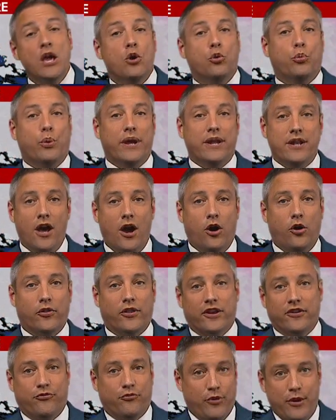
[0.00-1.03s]
we know that
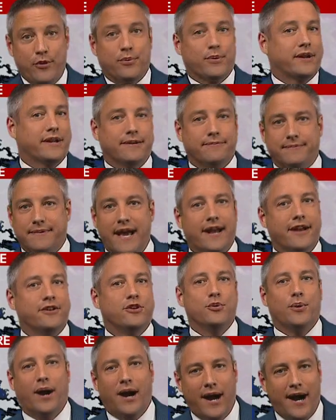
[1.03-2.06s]
if we were to get
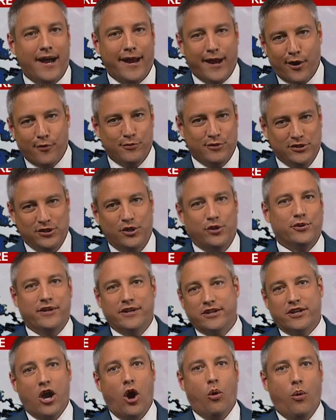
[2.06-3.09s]
into a hot air balloon
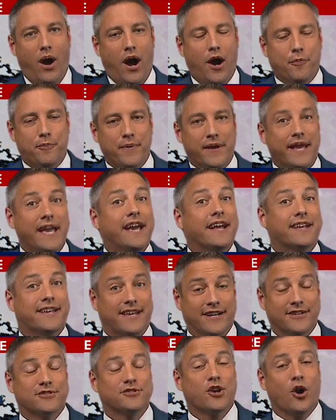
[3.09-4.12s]
and go up, it
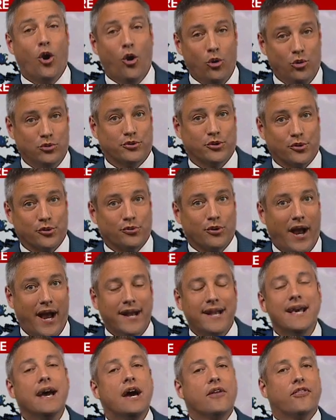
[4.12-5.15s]
gets colder,
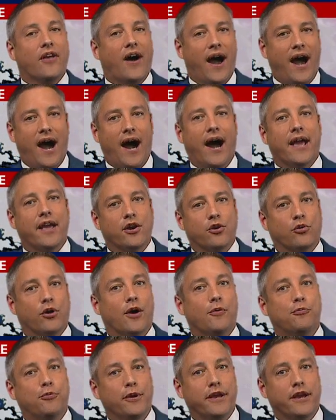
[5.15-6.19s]
right? The higher
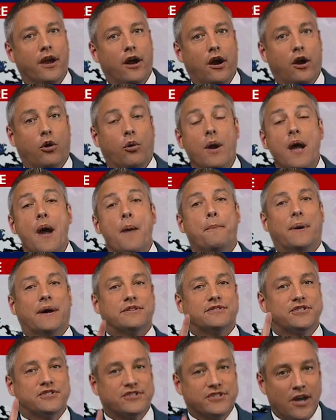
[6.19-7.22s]
up we go. But
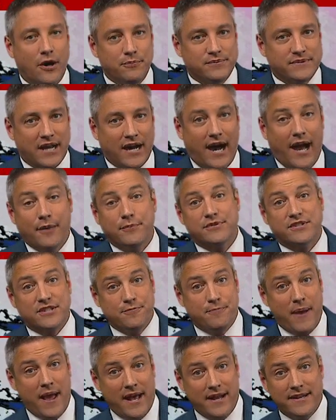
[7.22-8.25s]
sometimes,
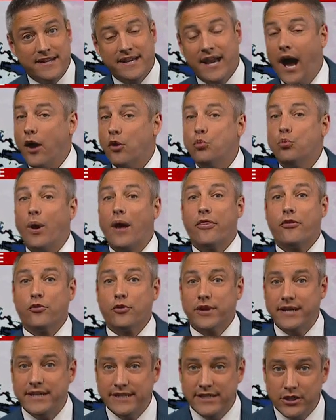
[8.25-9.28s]
depending on weather
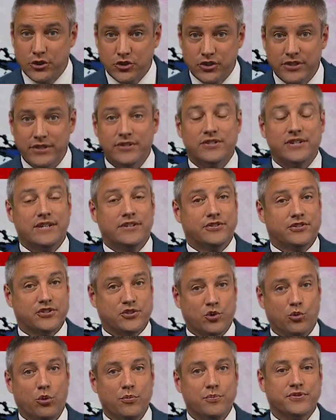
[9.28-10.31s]
conditions and
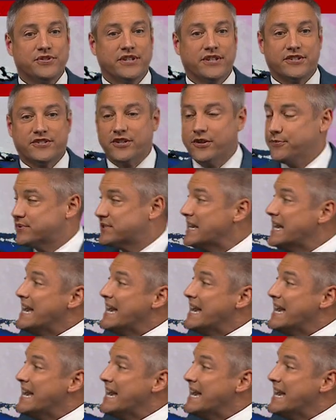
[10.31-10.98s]
storm systems,